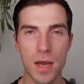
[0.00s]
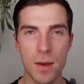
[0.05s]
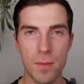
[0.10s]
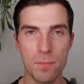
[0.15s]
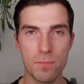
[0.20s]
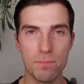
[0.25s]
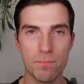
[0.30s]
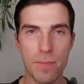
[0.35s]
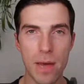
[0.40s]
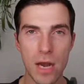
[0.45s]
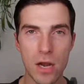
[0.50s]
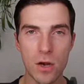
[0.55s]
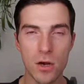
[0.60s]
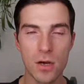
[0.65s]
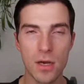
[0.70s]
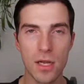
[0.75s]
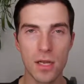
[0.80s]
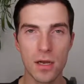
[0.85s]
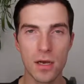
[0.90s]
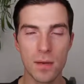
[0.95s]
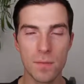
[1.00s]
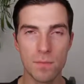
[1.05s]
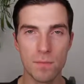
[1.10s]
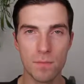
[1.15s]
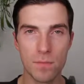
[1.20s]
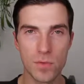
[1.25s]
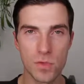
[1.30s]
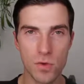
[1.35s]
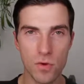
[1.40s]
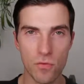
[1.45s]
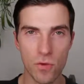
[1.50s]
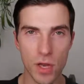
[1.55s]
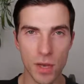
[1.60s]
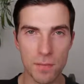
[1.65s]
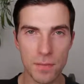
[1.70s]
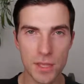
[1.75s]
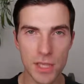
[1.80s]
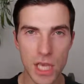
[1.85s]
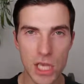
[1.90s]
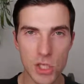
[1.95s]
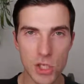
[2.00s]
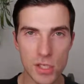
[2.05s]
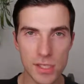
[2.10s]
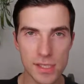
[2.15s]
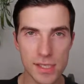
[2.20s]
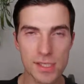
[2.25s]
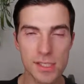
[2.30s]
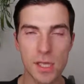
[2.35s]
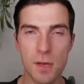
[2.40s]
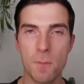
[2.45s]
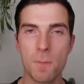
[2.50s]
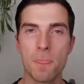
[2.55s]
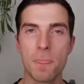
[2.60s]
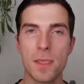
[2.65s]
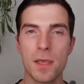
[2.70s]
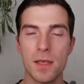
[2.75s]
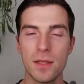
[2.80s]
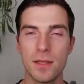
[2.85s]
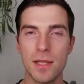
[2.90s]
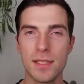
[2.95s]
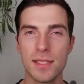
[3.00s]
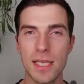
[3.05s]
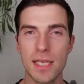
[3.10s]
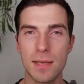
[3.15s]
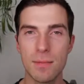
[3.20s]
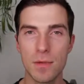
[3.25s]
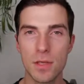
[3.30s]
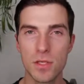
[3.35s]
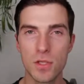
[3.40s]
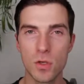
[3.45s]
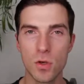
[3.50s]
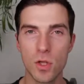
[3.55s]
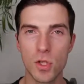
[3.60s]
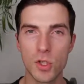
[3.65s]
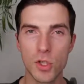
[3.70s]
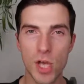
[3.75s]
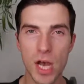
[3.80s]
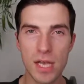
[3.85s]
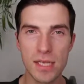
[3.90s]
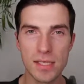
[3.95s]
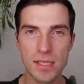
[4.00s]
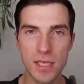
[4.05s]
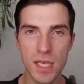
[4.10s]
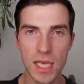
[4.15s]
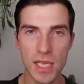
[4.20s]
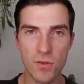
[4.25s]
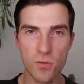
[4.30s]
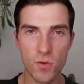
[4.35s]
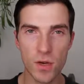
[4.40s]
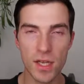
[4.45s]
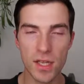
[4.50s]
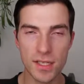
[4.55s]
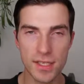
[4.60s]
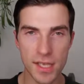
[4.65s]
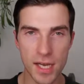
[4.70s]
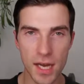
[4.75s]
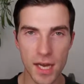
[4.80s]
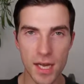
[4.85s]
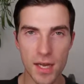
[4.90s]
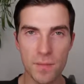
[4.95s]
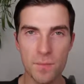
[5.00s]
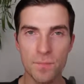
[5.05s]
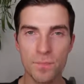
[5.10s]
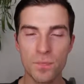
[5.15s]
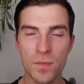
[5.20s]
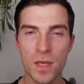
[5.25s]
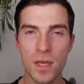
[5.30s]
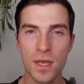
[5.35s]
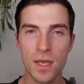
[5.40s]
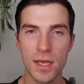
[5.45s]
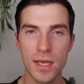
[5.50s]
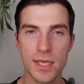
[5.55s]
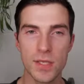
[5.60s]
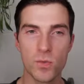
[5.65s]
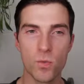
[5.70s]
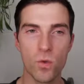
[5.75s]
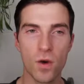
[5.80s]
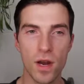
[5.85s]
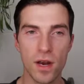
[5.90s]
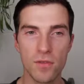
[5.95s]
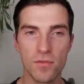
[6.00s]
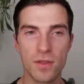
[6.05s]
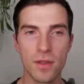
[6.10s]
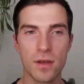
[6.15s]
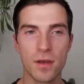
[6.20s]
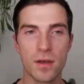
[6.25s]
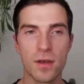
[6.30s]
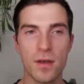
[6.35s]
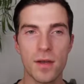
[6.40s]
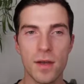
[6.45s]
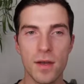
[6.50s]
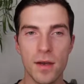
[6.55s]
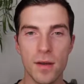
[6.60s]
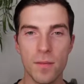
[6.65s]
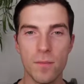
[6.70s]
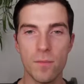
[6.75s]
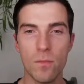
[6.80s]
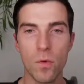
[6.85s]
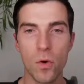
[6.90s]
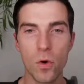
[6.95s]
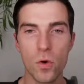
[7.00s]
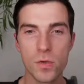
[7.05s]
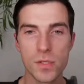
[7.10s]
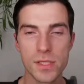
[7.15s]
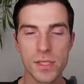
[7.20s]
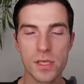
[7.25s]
better sort of recommendation system that's able to adjust in real time is one of the most